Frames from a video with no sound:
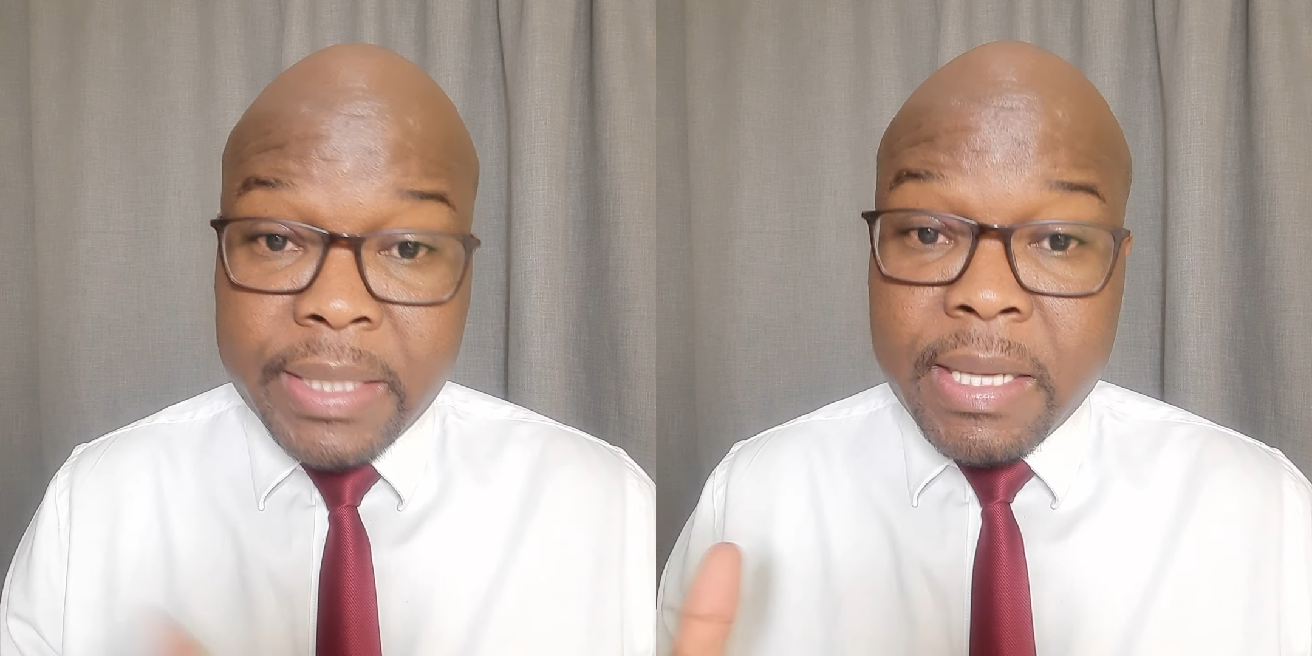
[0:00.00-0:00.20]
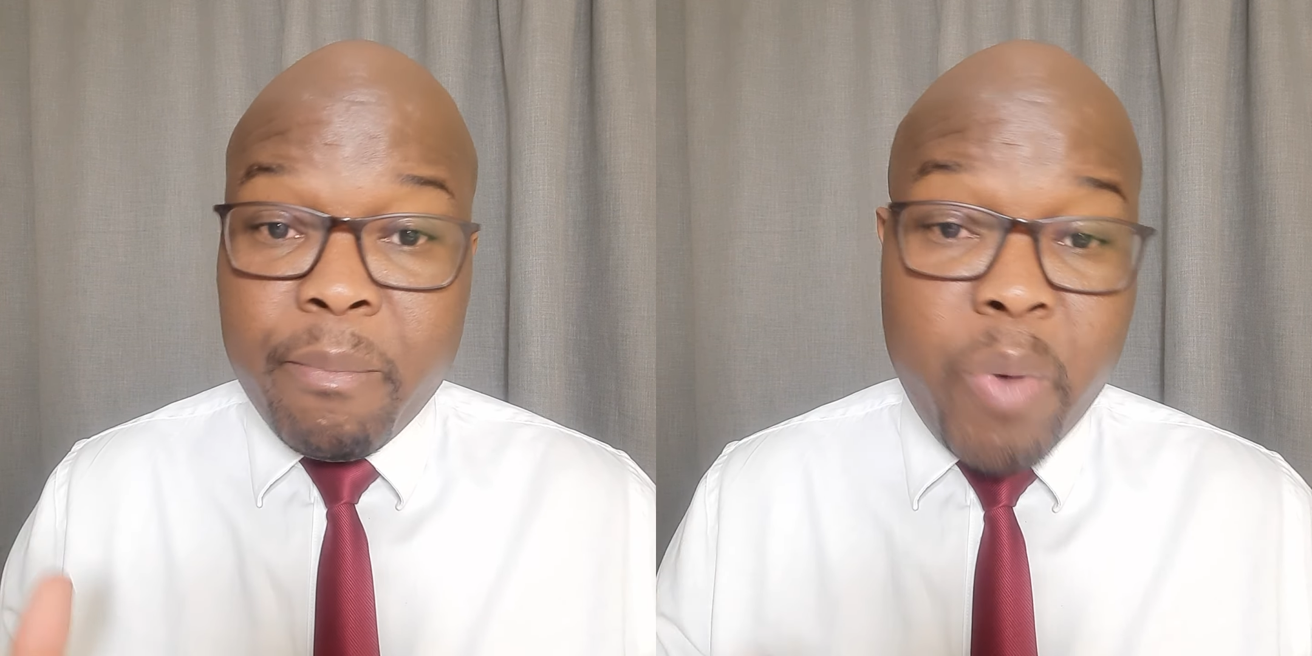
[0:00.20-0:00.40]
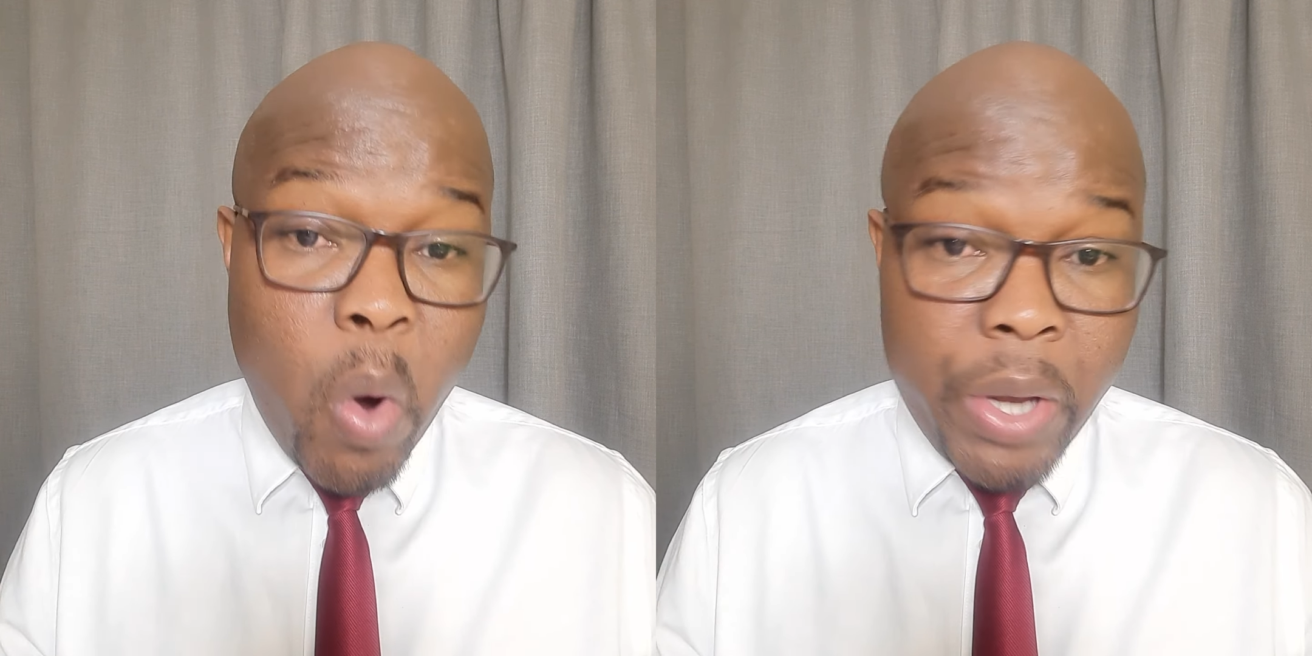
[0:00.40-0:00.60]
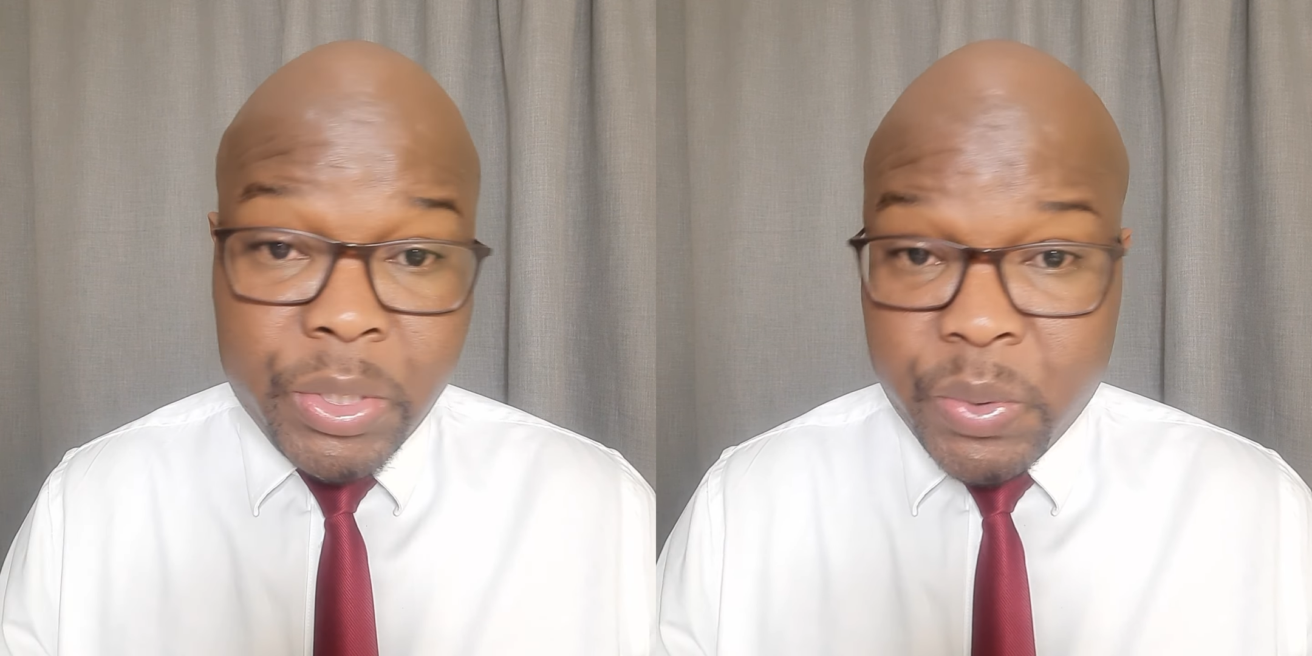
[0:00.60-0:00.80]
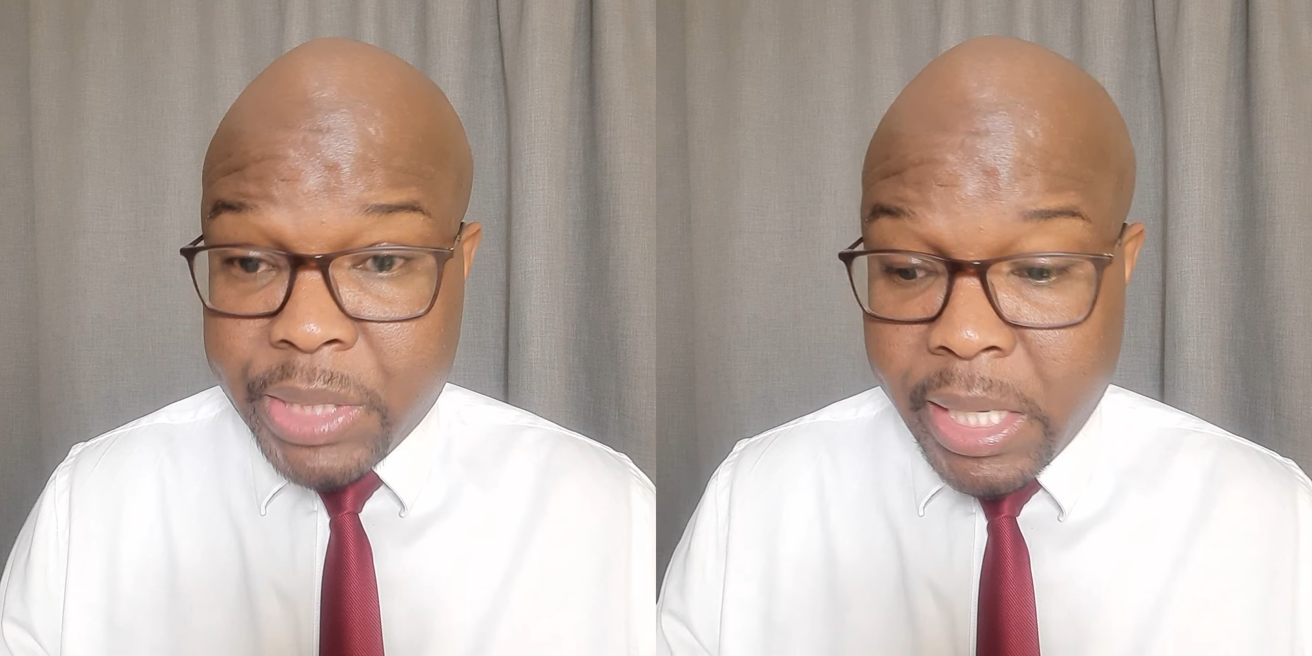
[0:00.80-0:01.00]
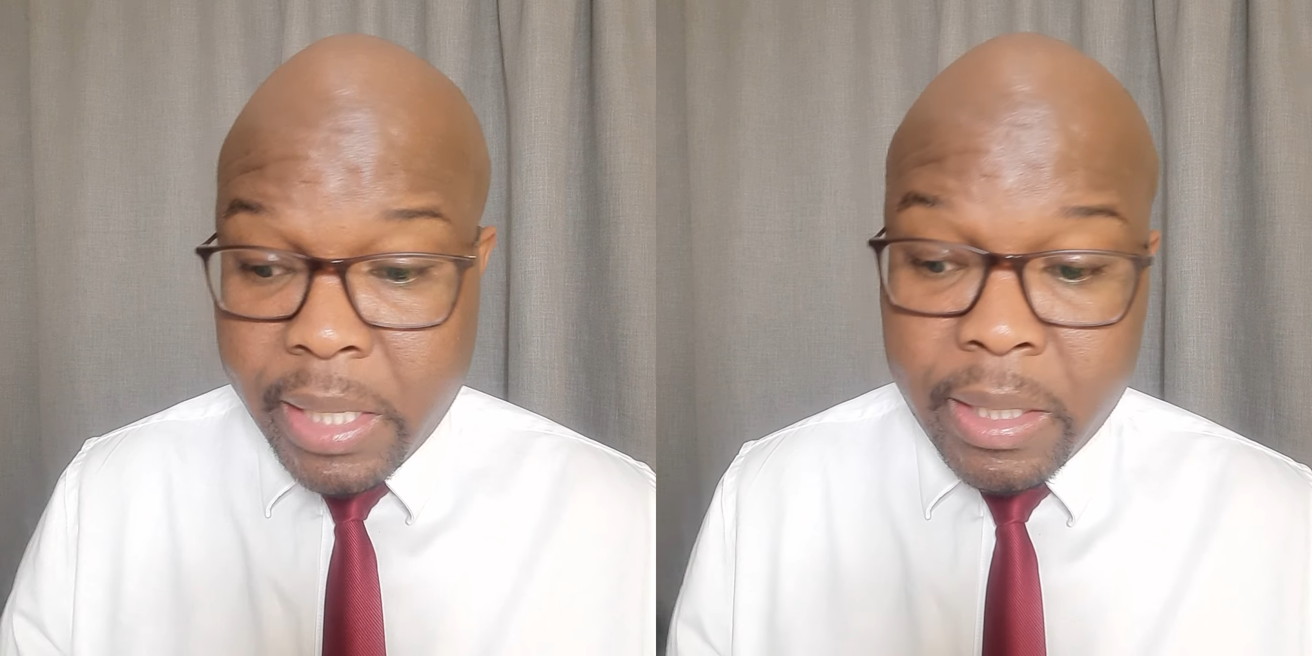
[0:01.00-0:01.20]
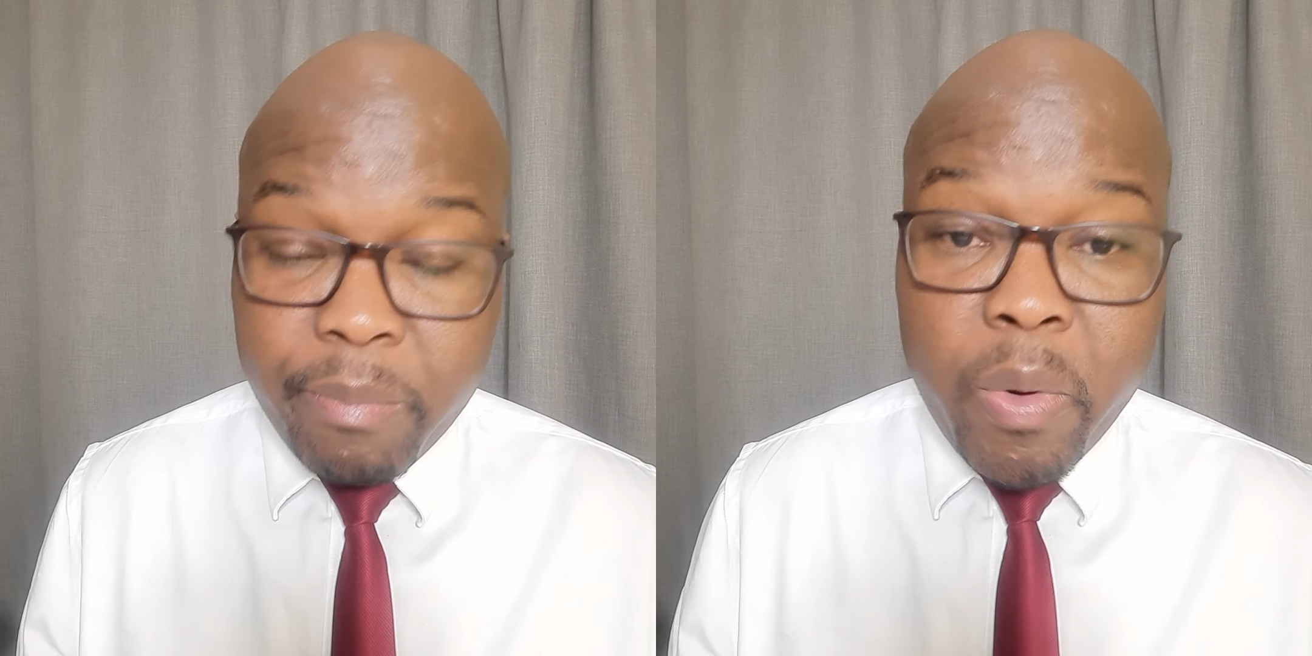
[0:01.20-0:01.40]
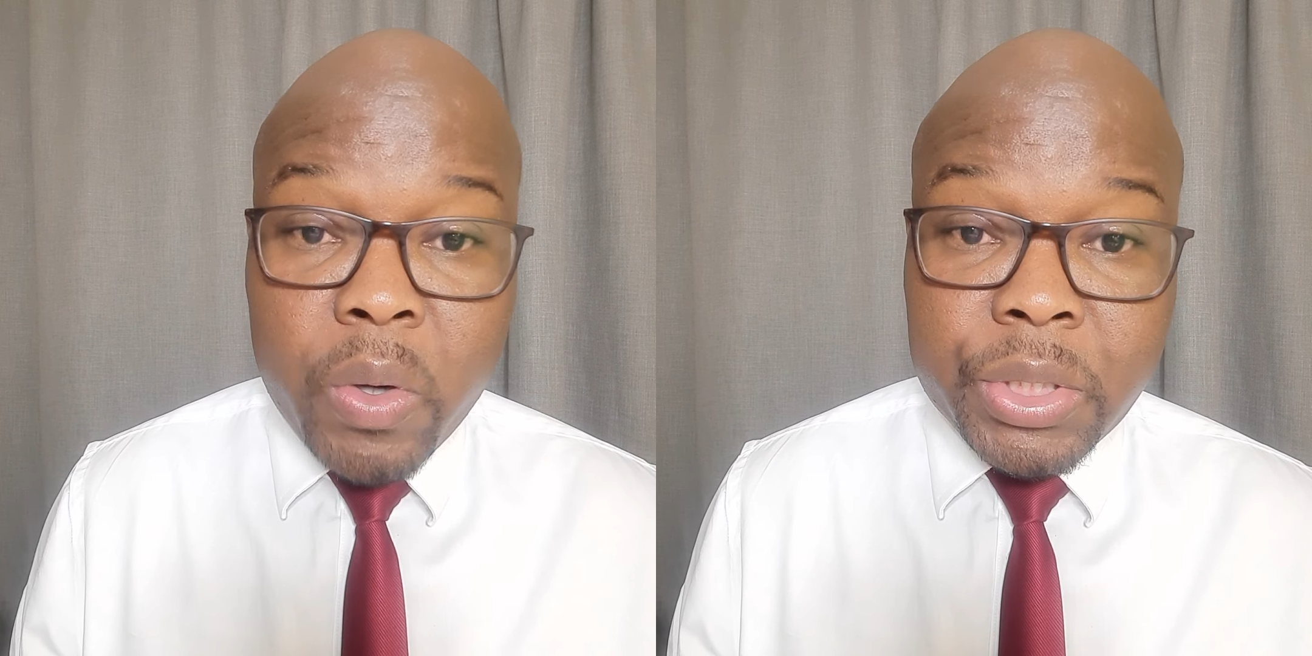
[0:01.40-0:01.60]
some point you settle the
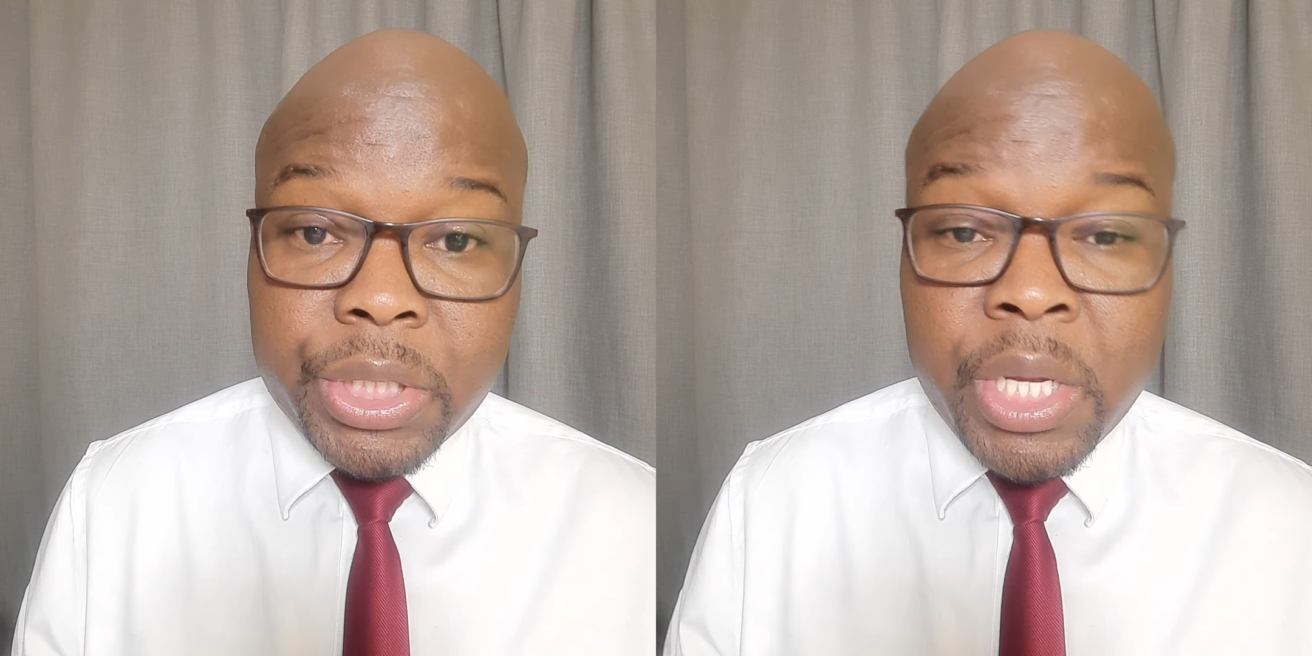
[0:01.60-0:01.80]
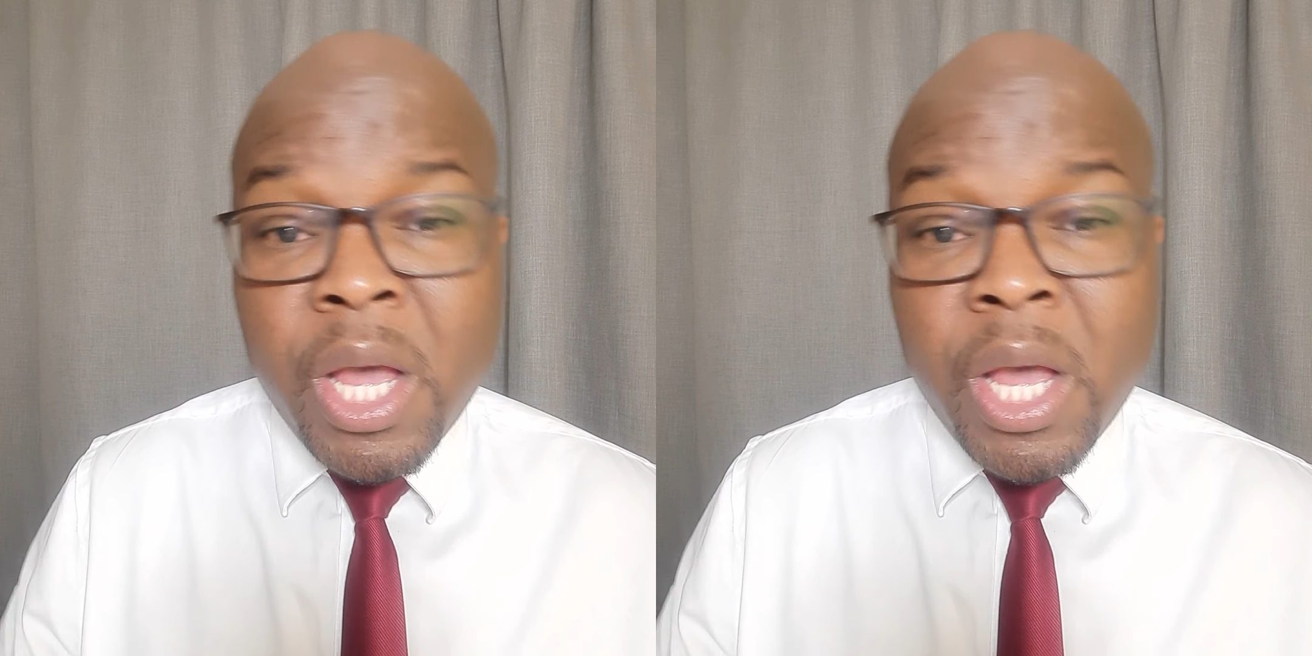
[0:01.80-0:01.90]
bond.